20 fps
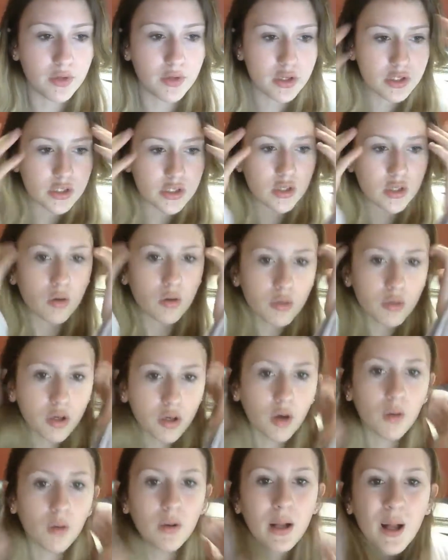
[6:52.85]
So, you
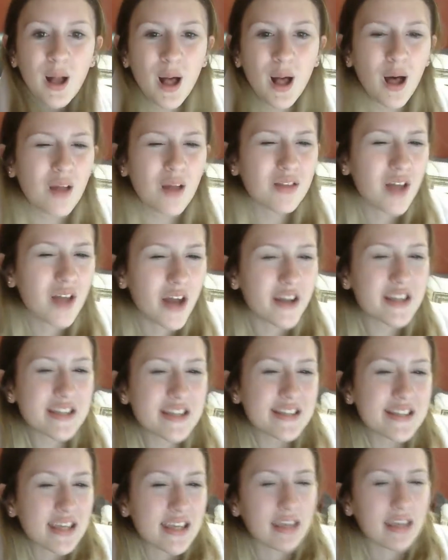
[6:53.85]
know, a lot of
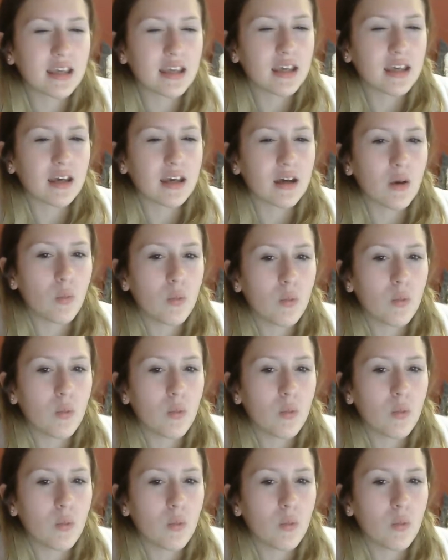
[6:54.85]
singing